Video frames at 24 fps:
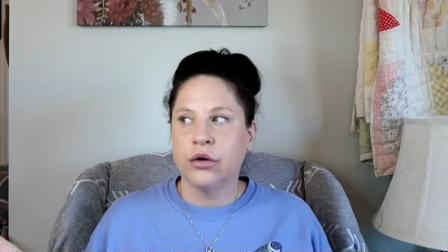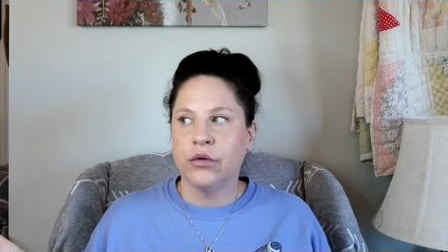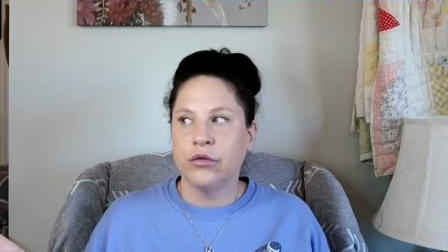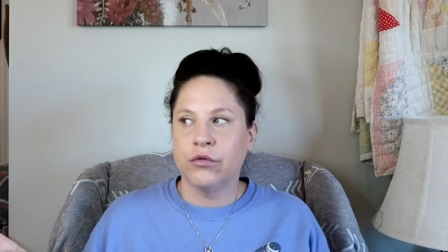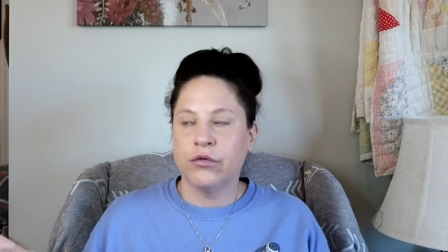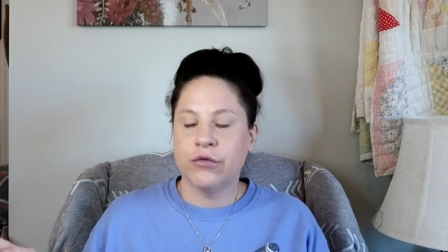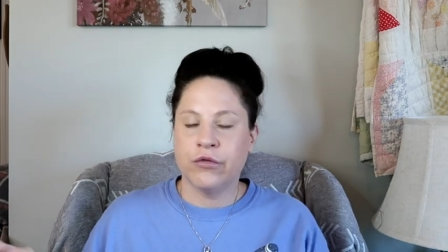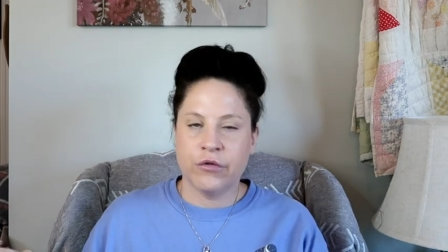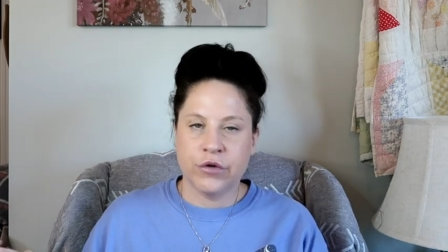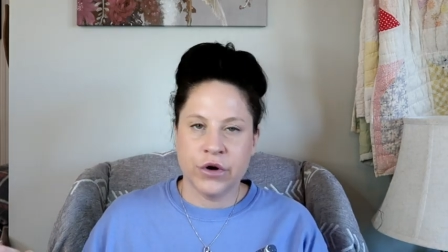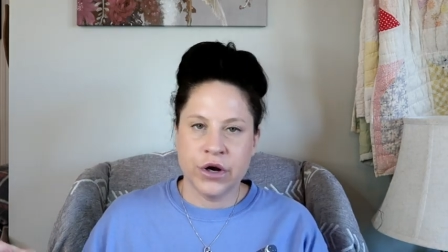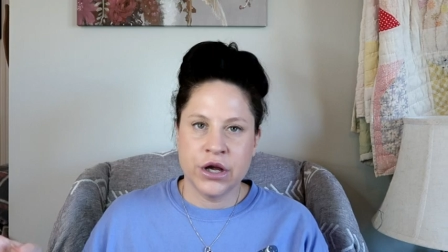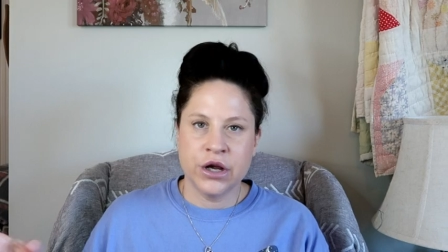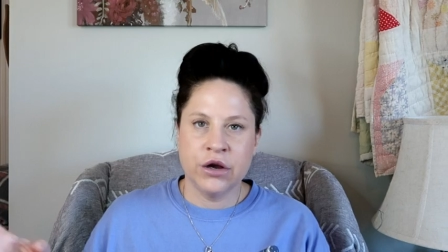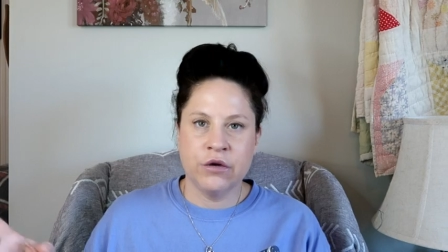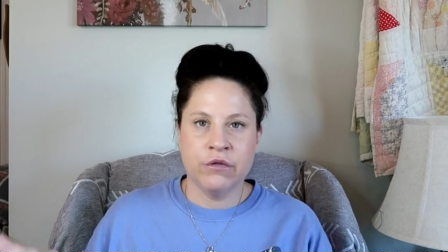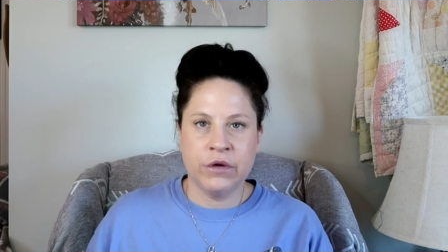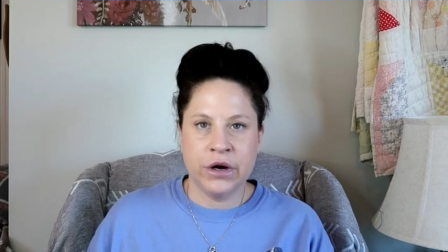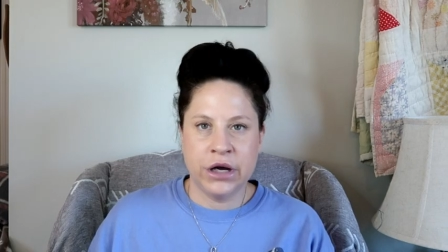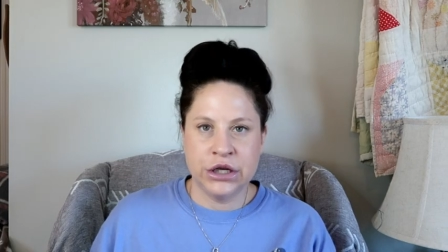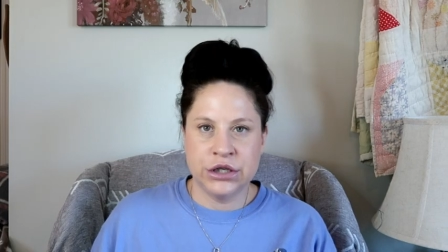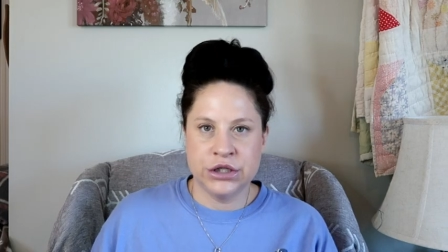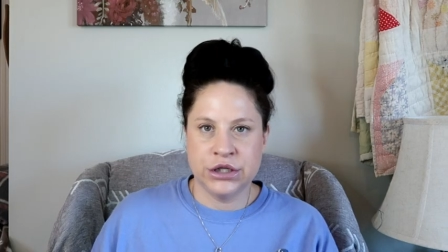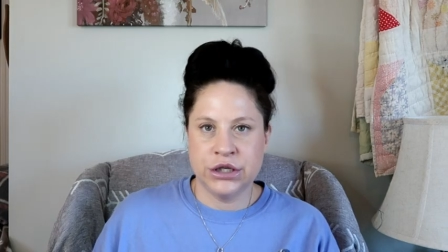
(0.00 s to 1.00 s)
free
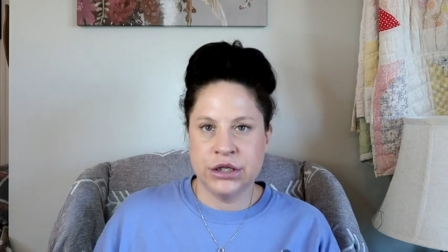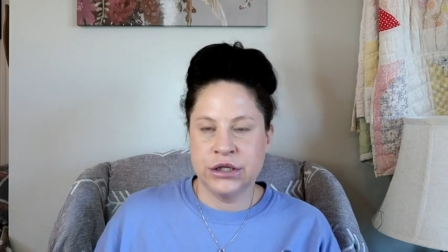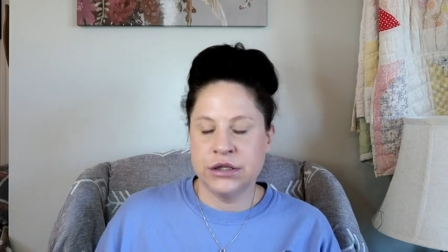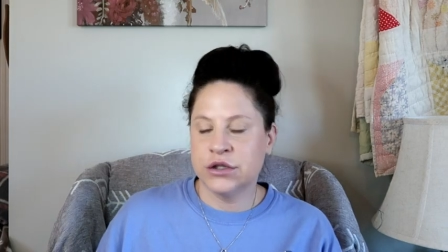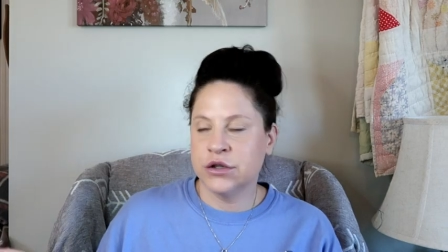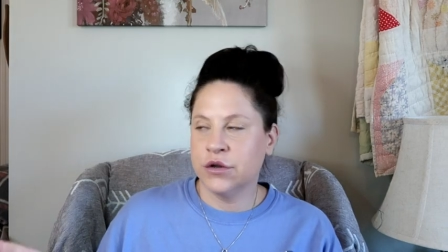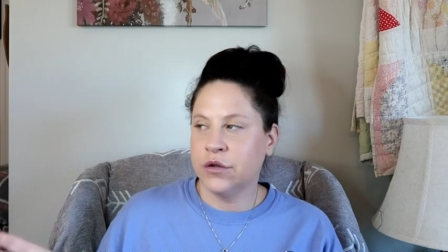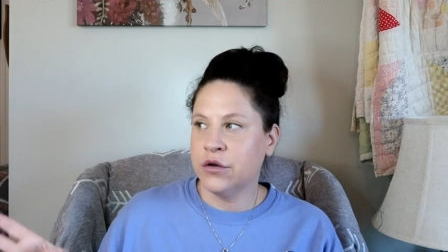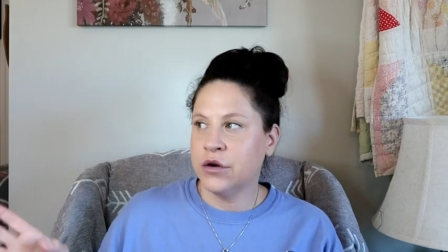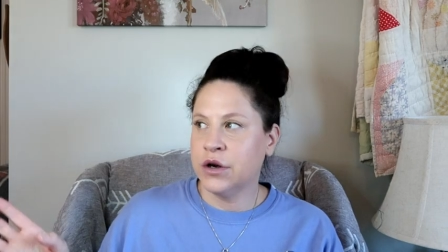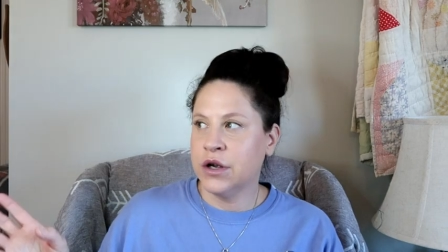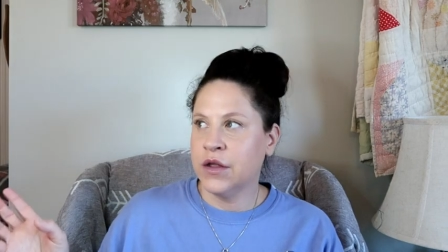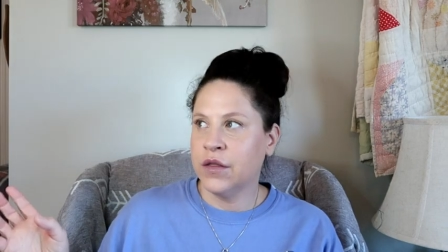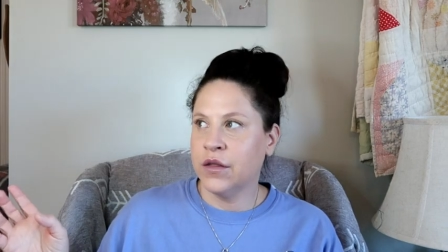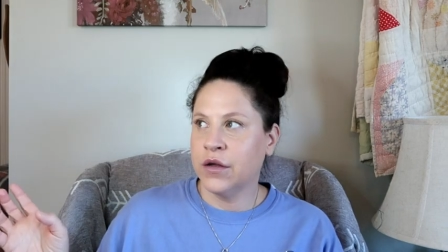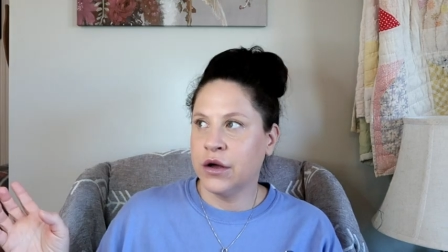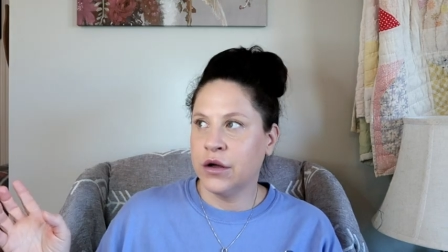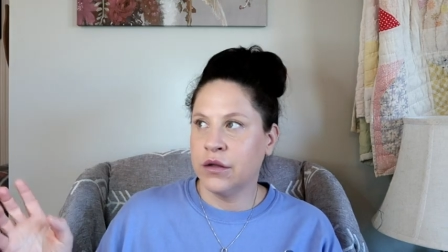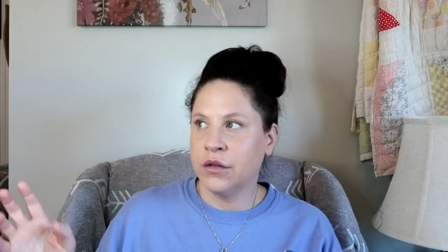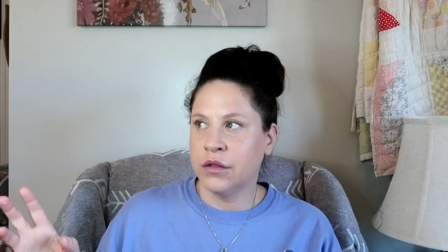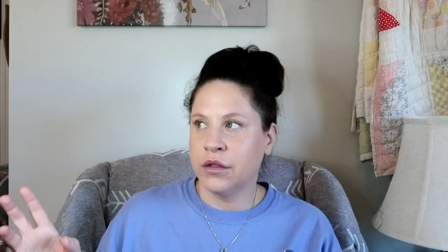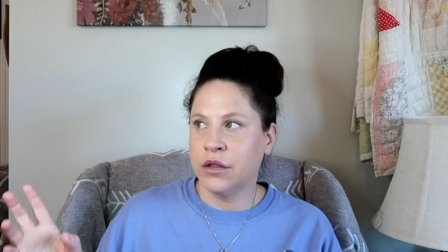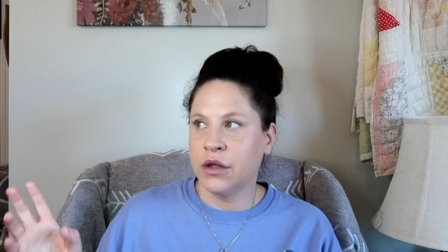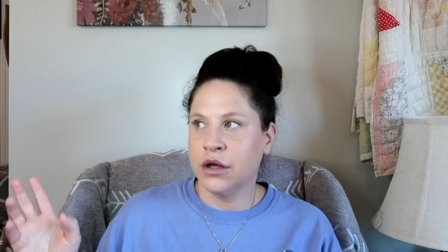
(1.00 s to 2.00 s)
ranging so they're in
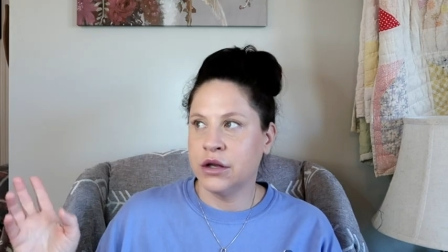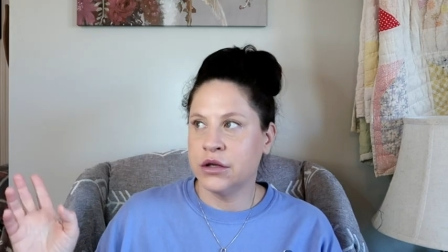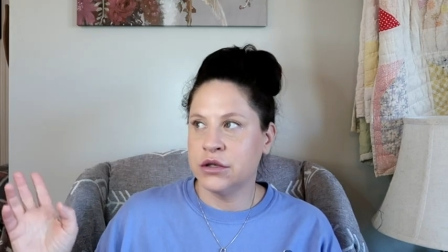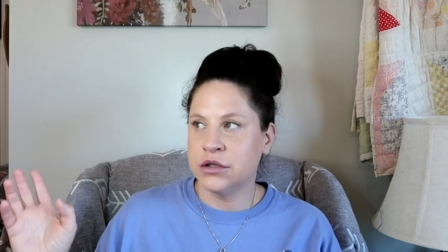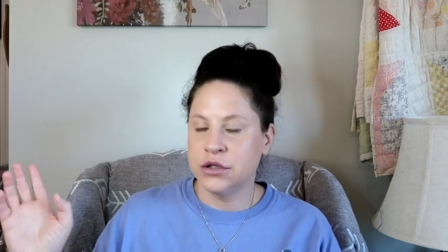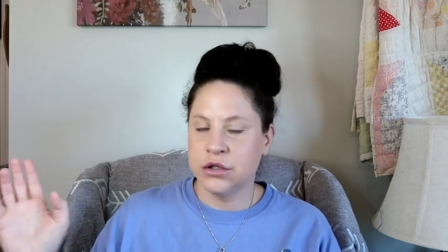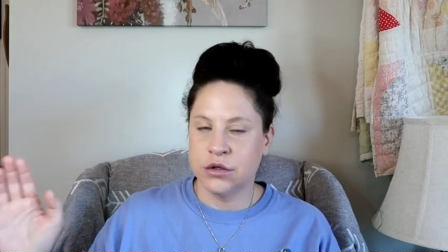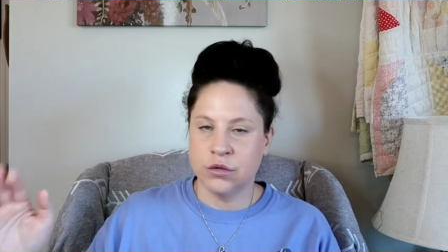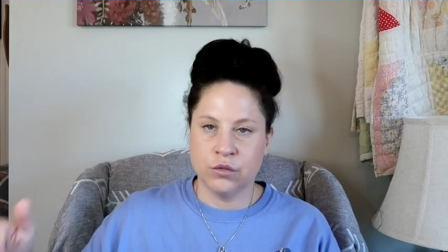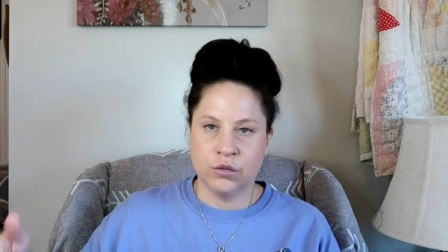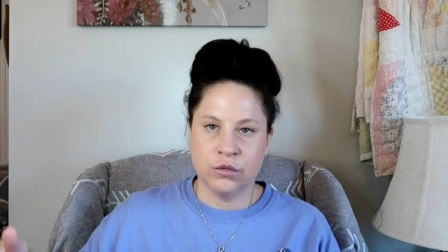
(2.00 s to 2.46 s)
the the